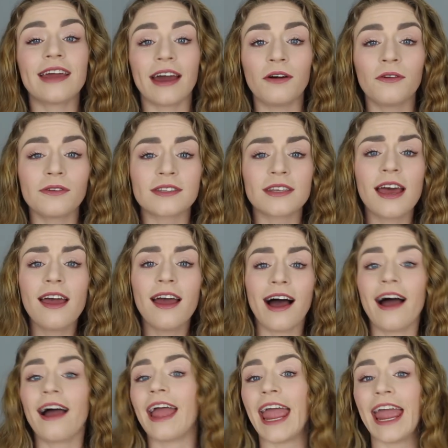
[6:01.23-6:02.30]
kilts
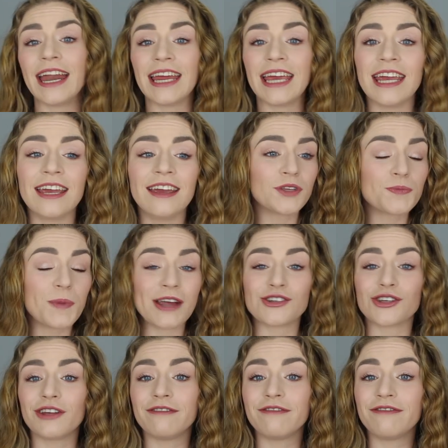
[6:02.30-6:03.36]
at any special